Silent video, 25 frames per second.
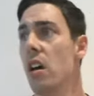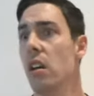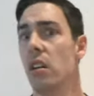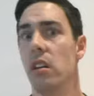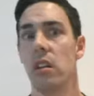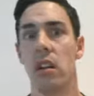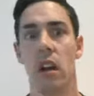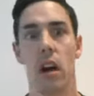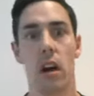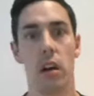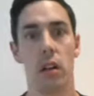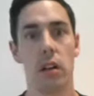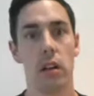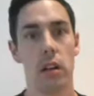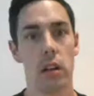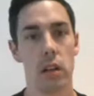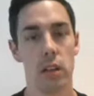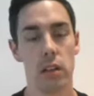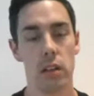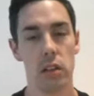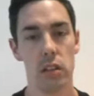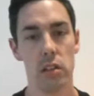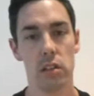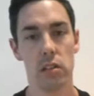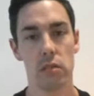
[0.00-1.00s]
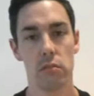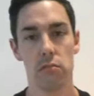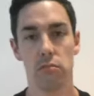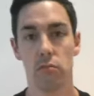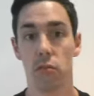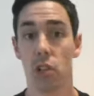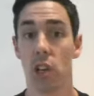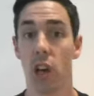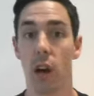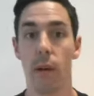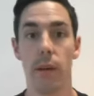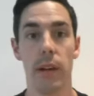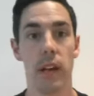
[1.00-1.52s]

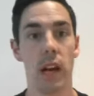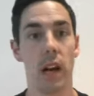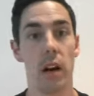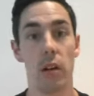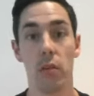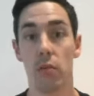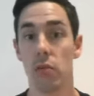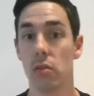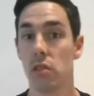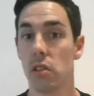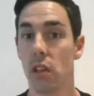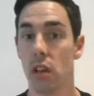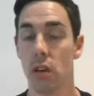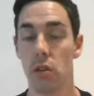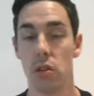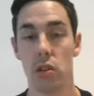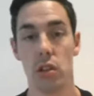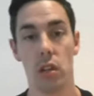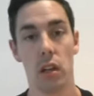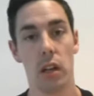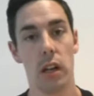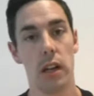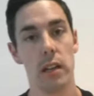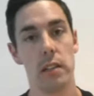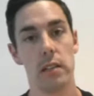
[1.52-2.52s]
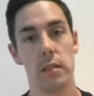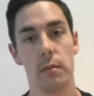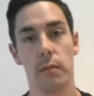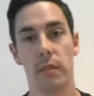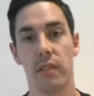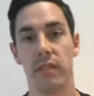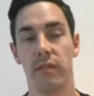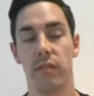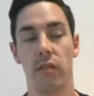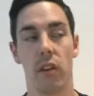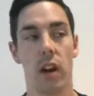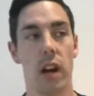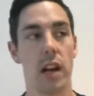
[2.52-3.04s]
just going out socializing
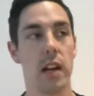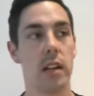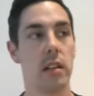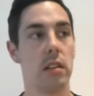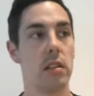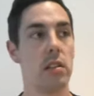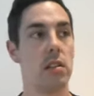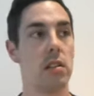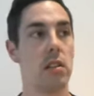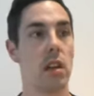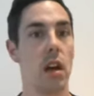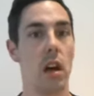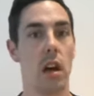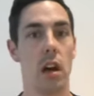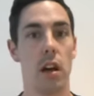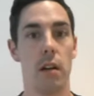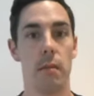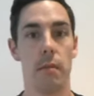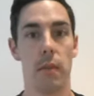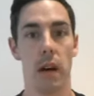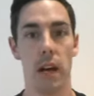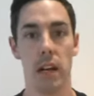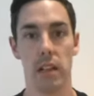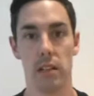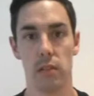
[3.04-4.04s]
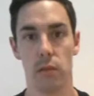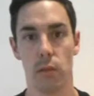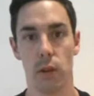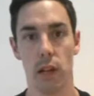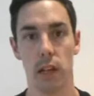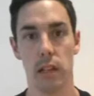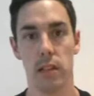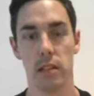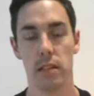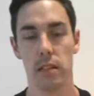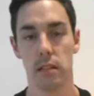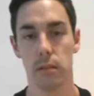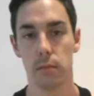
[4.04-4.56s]
with friends, as well
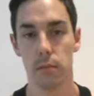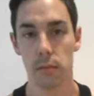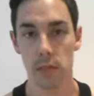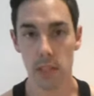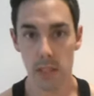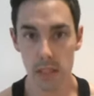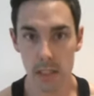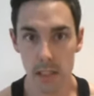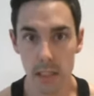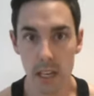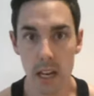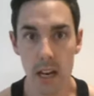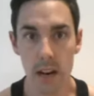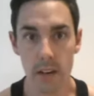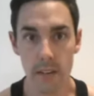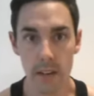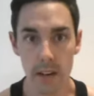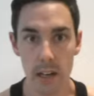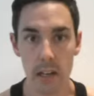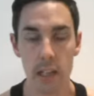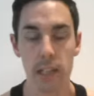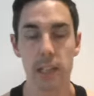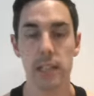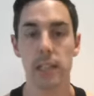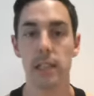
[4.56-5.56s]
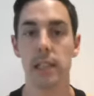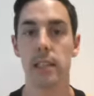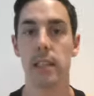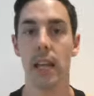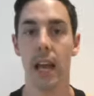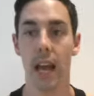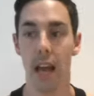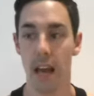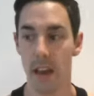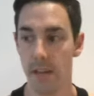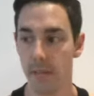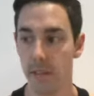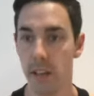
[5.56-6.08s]
as some
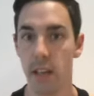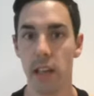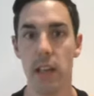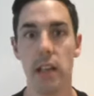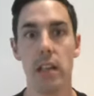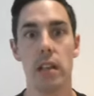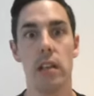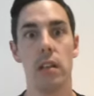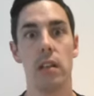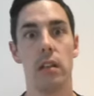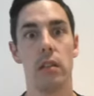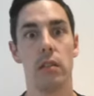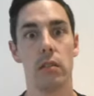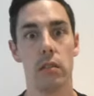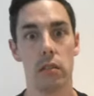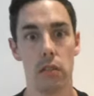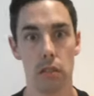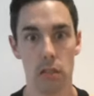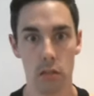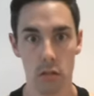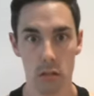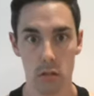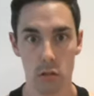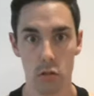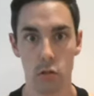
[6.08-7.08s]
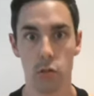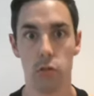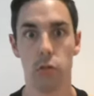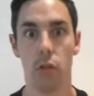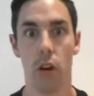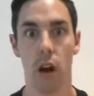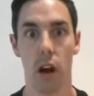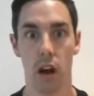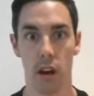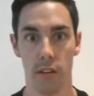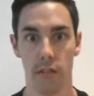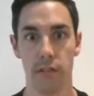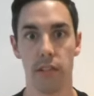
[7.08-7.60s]
serious heavy
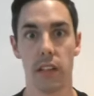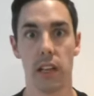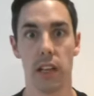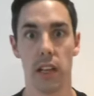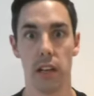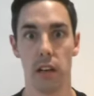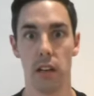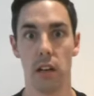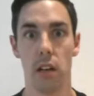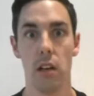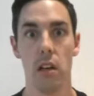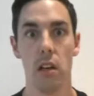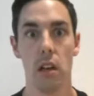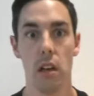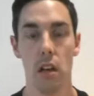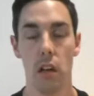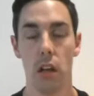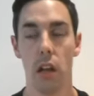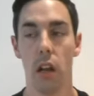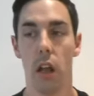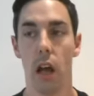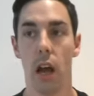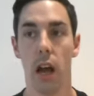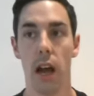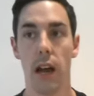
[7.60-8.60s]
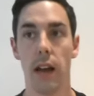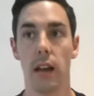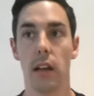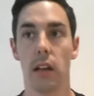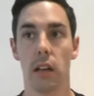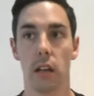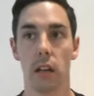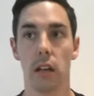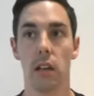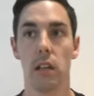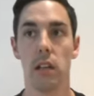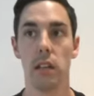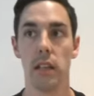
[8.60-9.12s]
crafting.
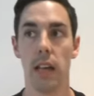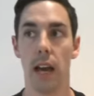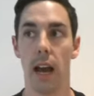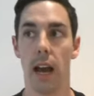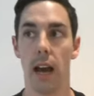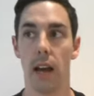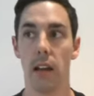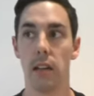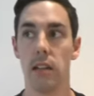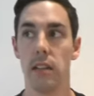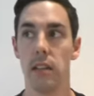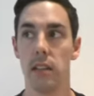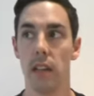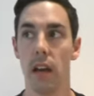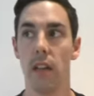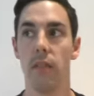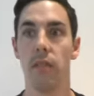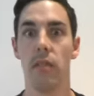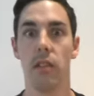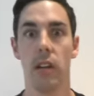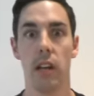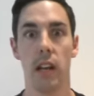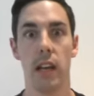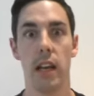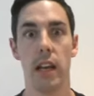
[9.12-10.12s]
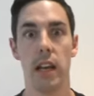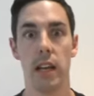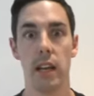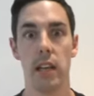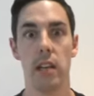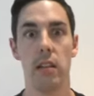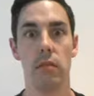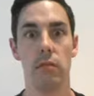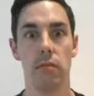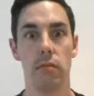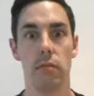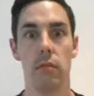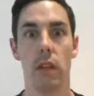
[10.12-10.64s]
Like, yeah,
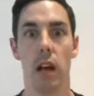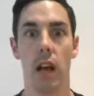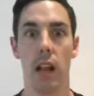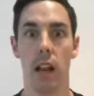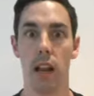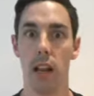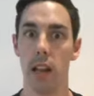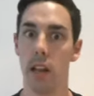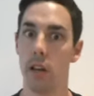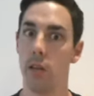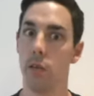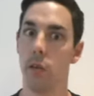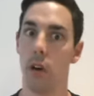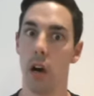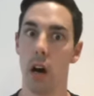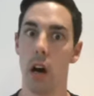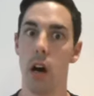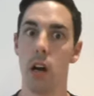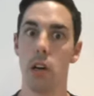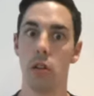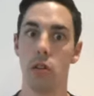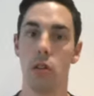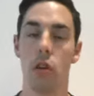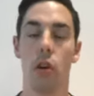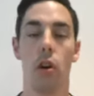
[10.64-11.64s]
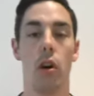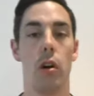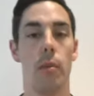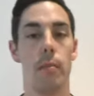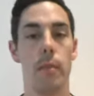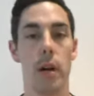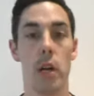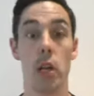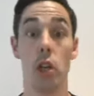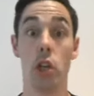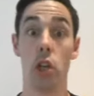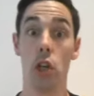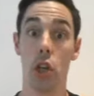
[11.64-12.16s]
definitely a little hardcore,
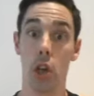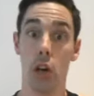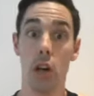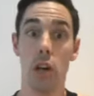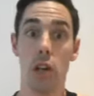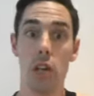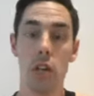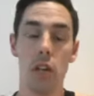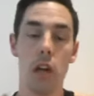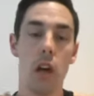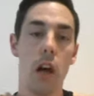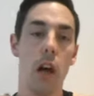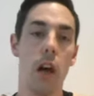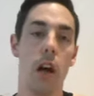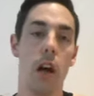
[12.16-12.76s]
but good.